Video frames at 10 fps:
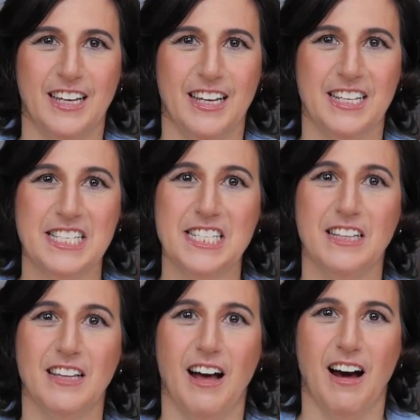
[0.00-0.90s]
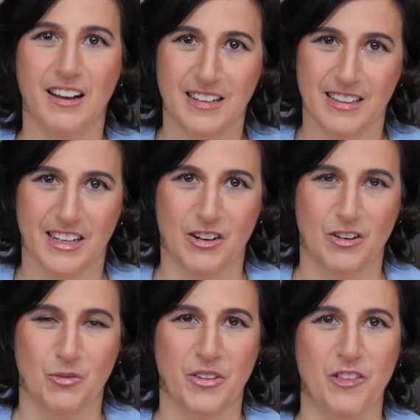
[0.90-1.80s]
It's still
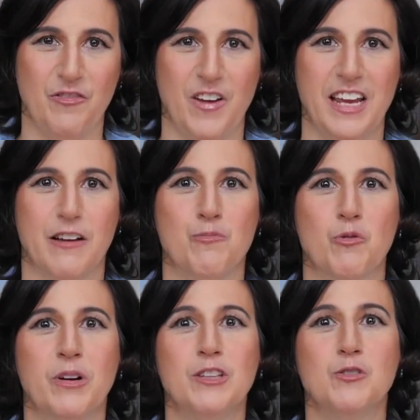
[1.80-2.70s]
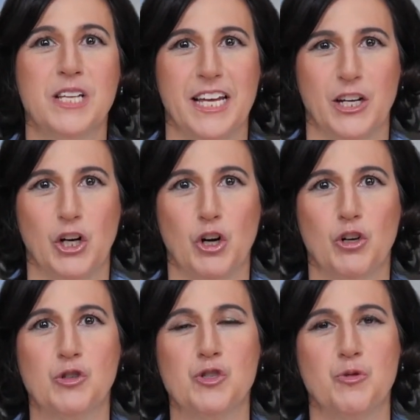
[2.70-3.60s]
unclear what the fate of Marine Lieutenant
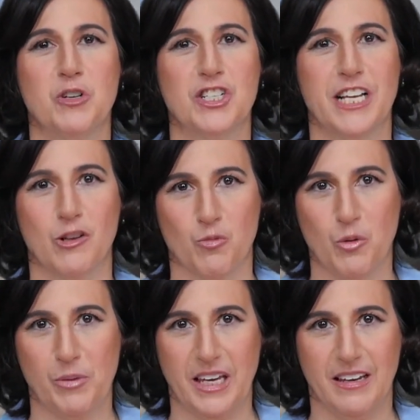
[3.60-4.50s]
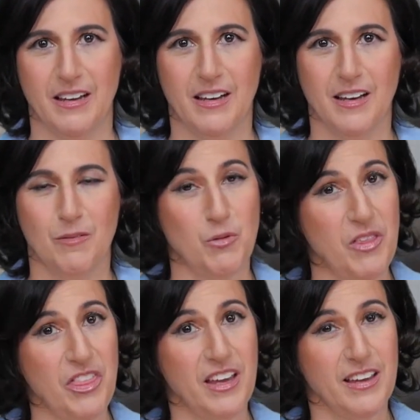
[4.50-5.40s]
Colonel Stuart Scheller will be. But
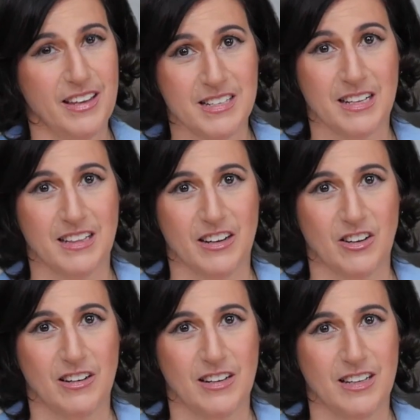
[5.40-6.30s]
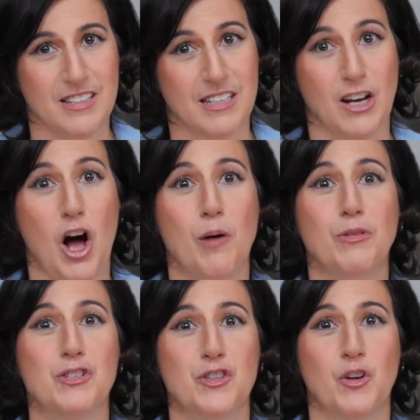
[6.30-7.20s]
one thing is clear he's
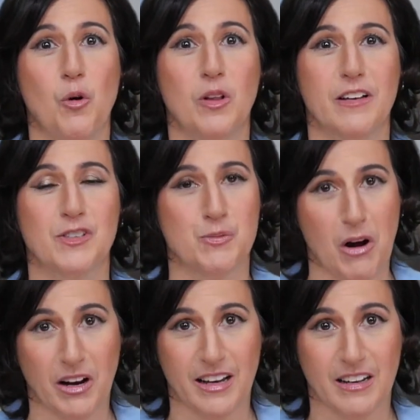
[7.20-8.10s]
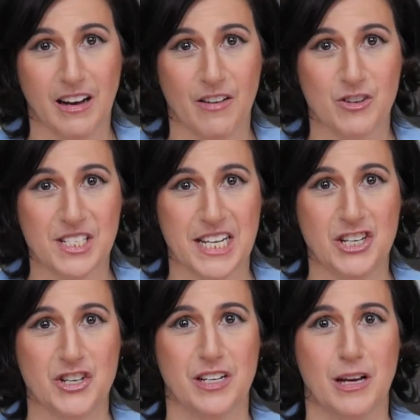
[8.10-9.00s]
accomplished the goal of sparking a
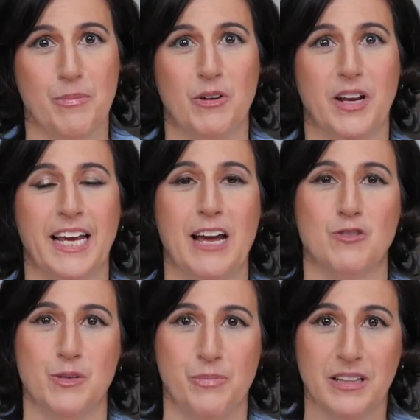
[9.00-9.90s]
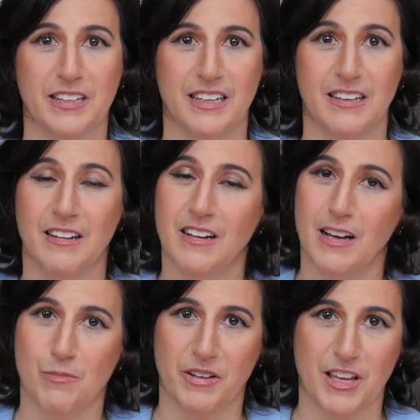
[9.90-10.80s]
conversation about accountability
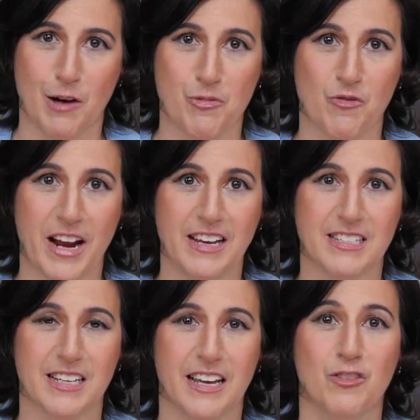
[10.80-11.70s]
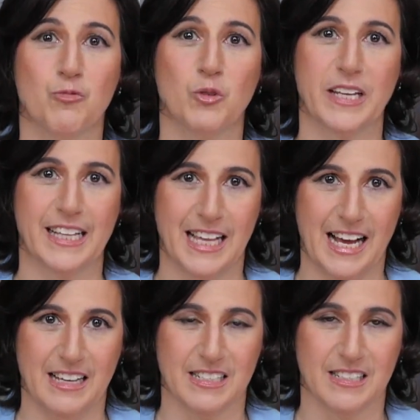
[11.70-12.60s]
among the upper ranks and the ruling
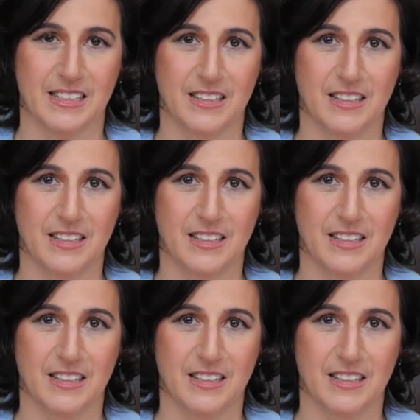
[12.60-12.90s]
class.